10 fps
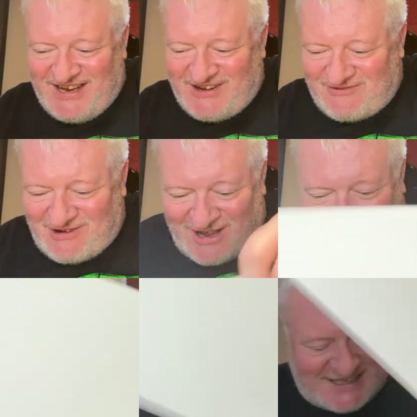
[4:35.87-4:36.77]

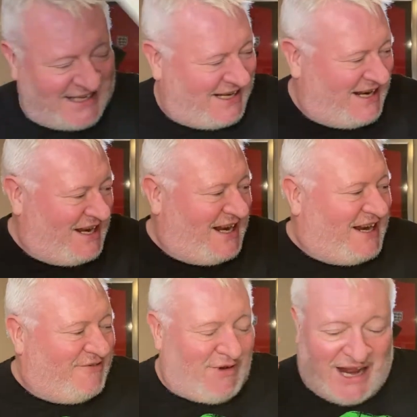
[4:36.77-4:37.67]
Right.
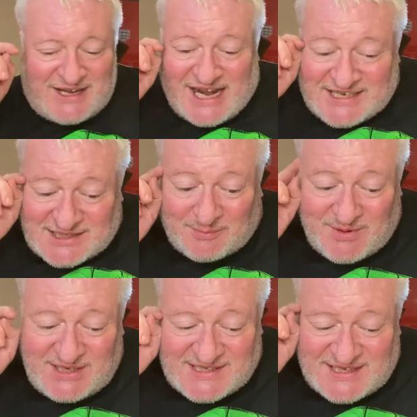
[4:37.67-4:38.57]
Next up,
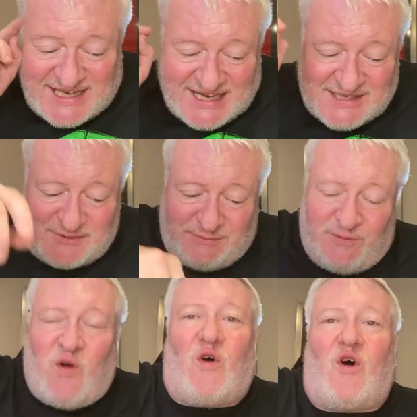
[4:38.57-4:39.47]
these next
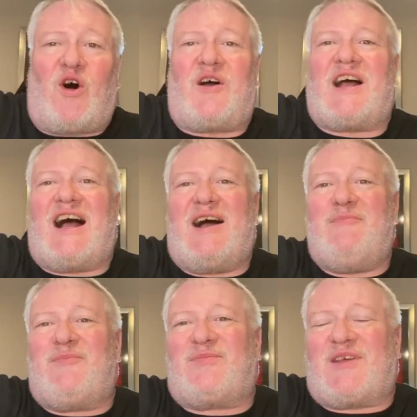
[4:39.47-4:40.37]
4.
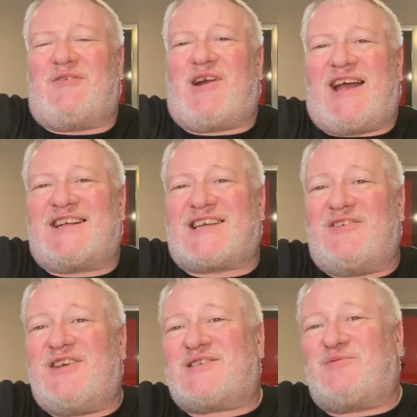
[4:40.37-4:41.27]
Right. So
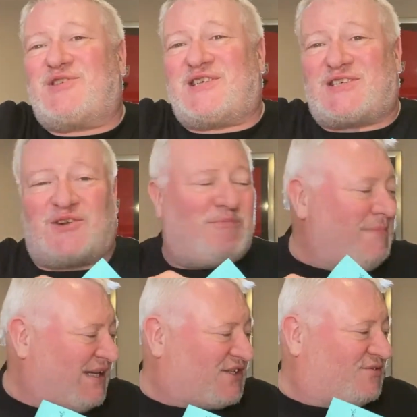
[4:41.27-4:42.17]
this was a sort of
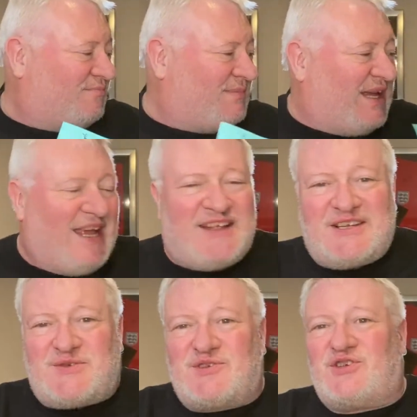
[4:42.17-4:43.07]

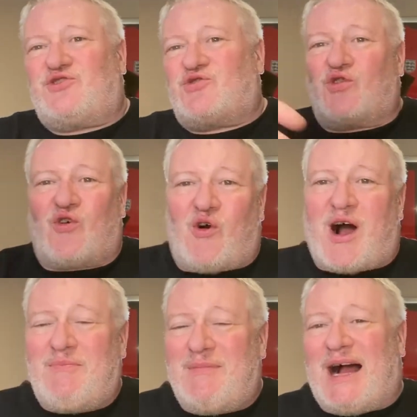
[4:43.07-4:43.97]
this was a draw,
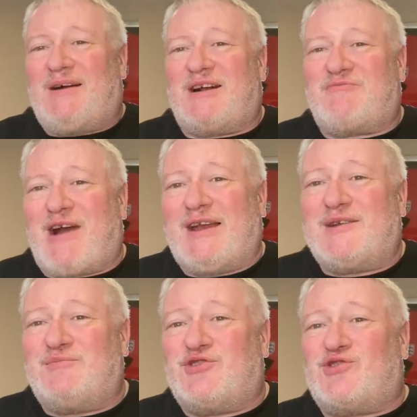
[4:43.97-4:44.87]
a
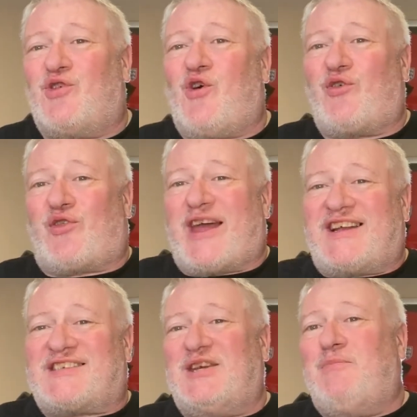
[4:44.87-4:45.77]
random draw thing.
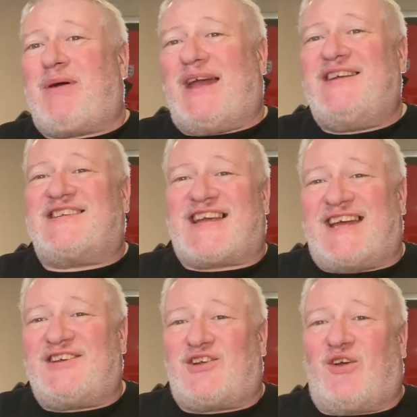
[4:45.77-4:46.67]
So you paid
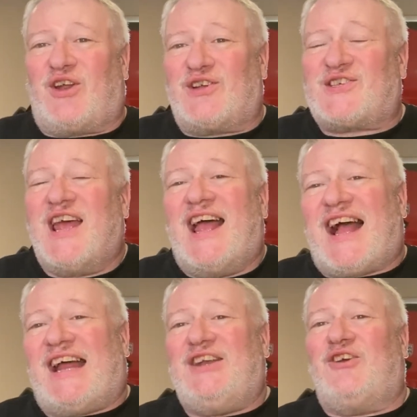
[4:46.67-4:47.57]
$10
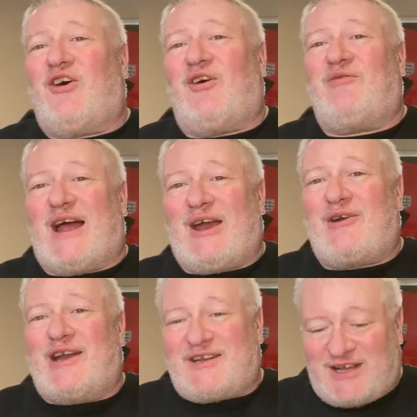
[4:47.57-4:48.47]
and you got a
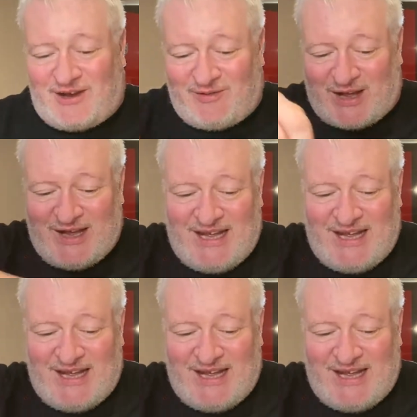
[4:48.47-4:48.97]
variant cover.